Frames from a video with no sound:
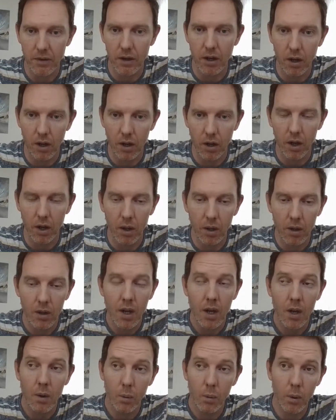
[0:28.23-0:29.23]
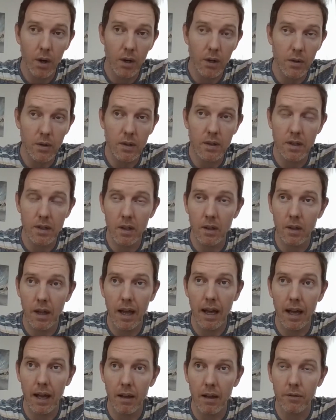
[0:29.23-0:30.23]
front haul, where you still
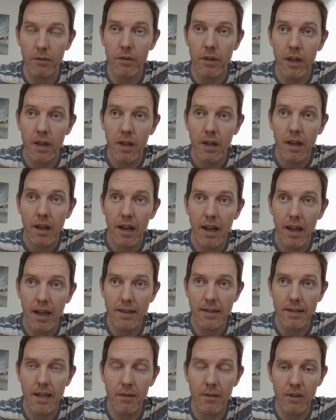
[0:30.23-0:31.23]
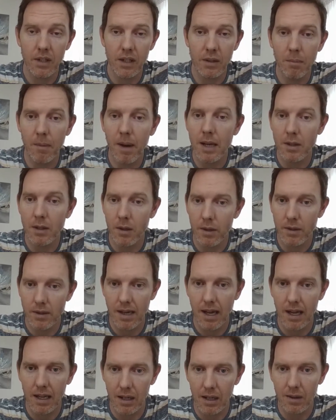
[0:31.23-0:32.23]
have a 70
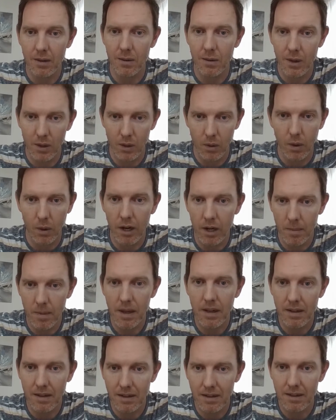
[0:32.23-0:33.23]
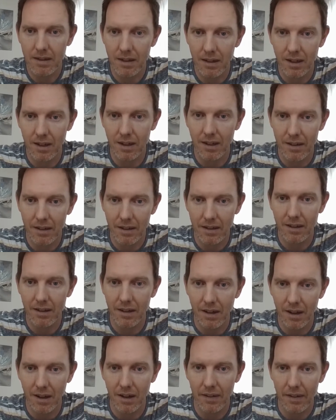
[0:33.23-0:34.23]
microsecond requirement
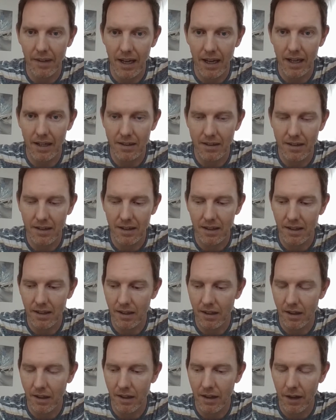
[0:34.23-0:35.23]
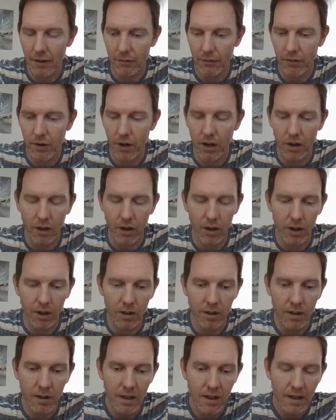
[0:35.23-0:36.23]
on on that uh, on that front
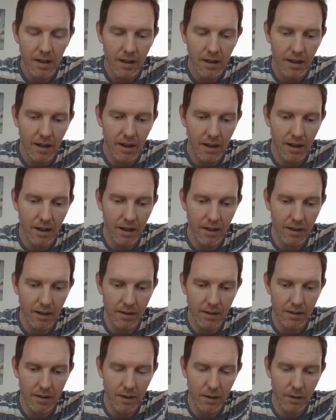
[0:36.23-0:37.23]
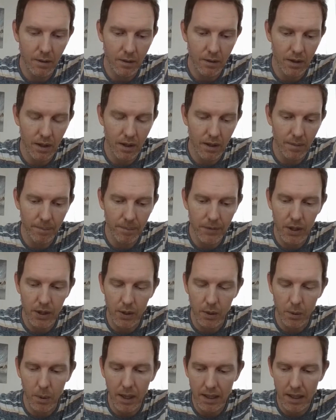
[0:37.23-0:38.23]
haul uh, to the
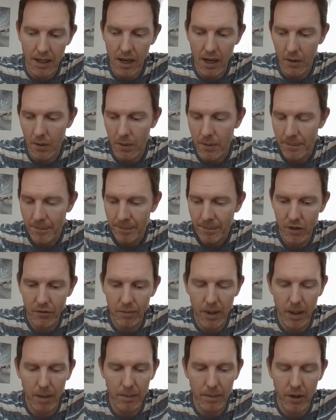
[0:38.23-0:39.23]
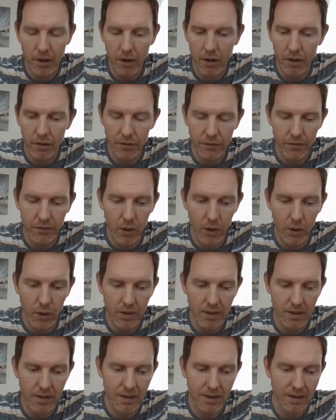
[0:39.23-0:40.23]
to the radio. You've probably heard
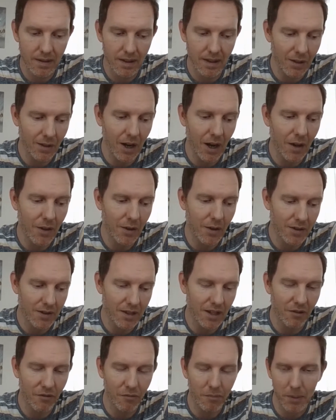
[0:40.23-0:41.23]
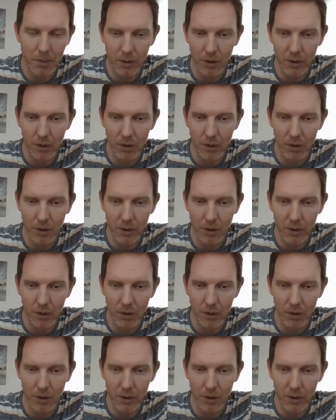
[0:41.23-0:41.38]
folks, you know, others that have